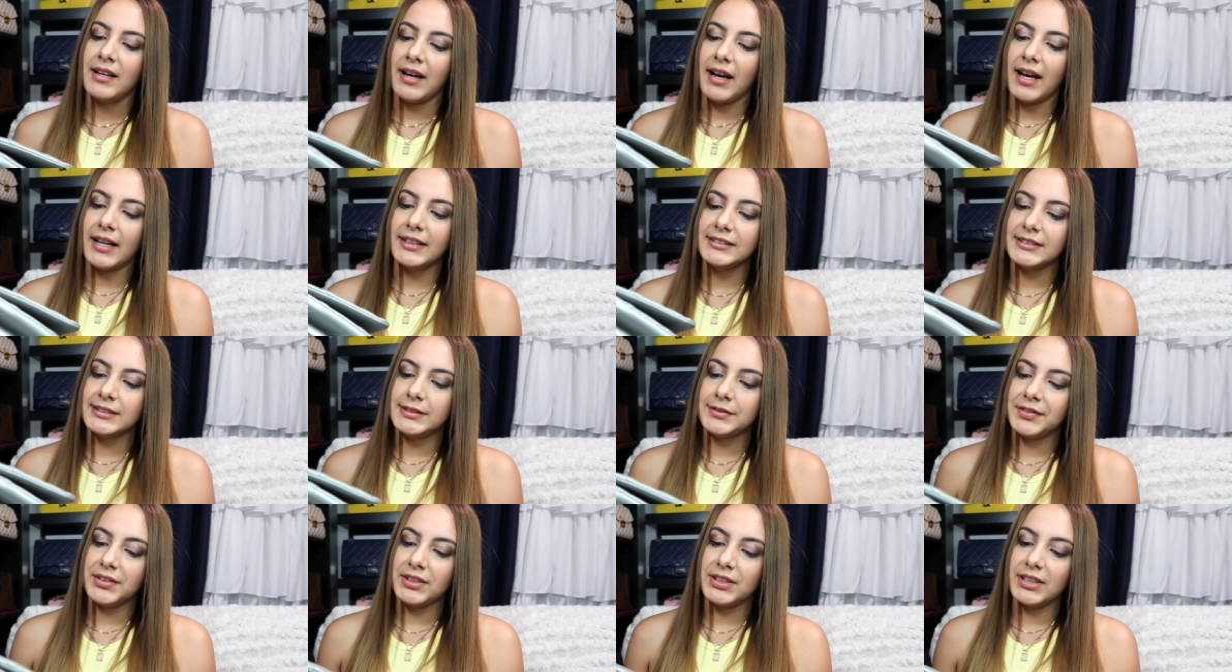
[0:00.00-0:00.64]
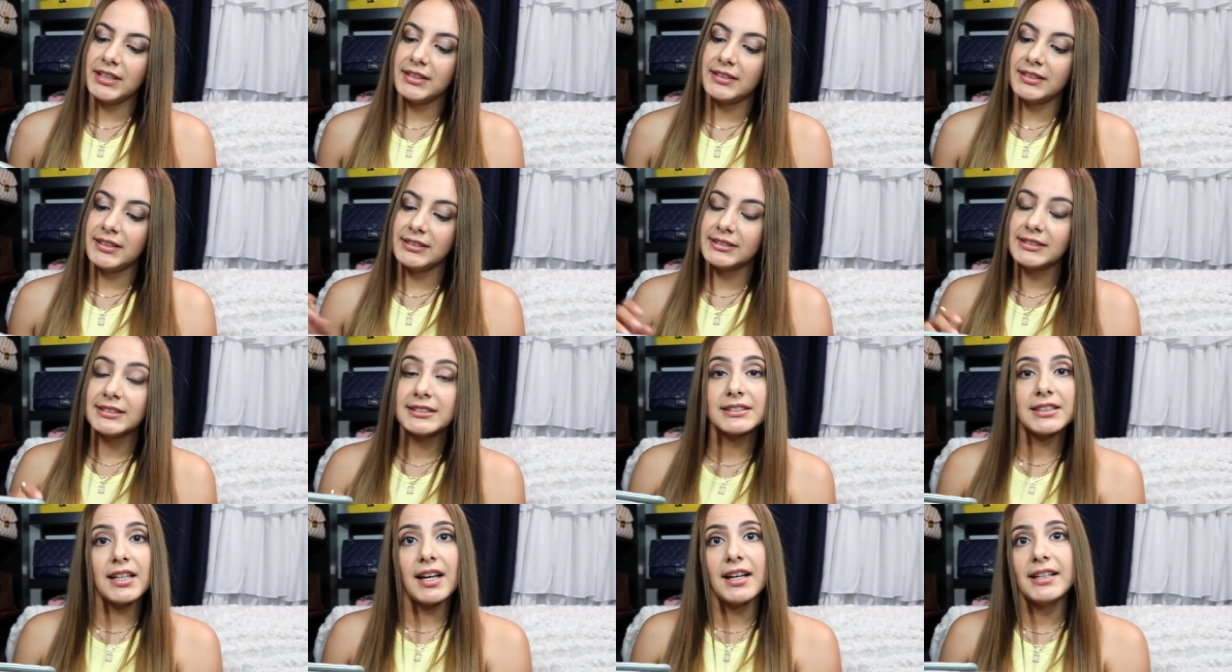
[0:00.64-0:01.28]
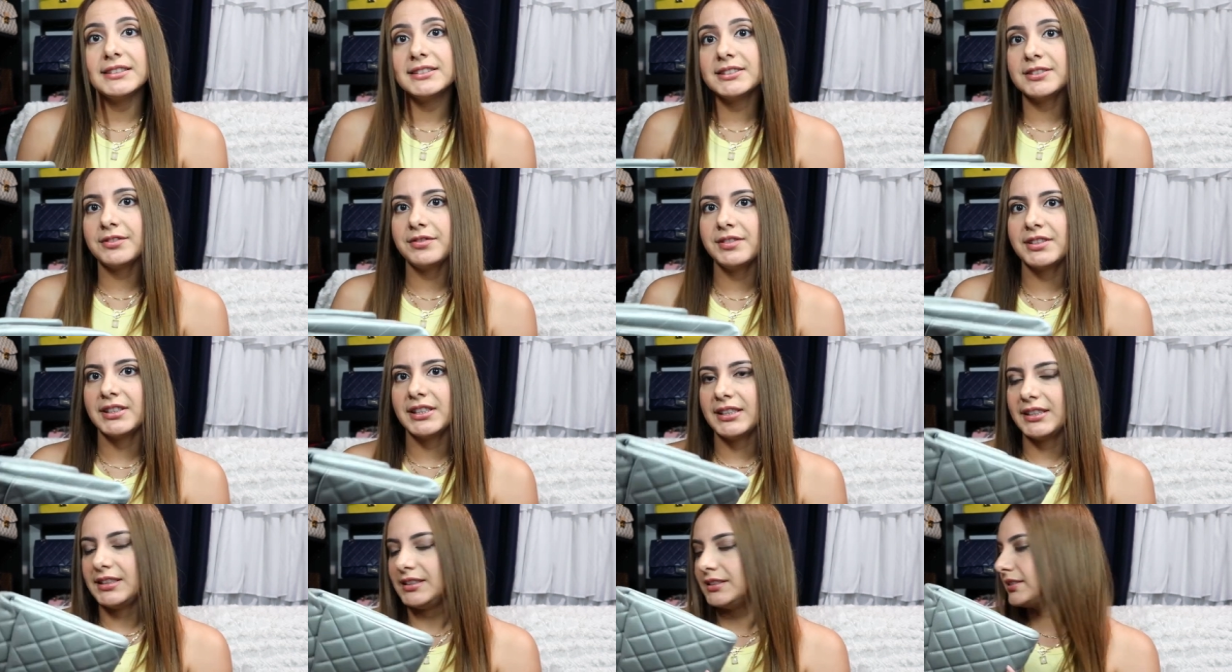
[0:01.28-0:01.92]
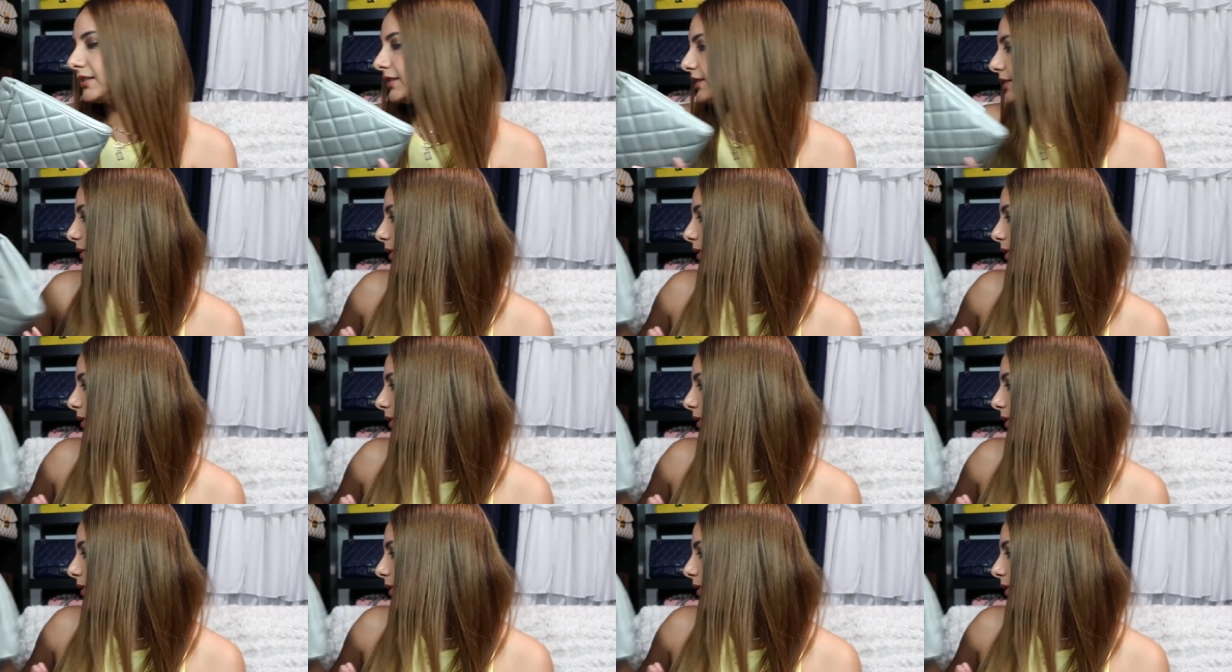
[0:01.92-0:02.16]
I just feel like the size of this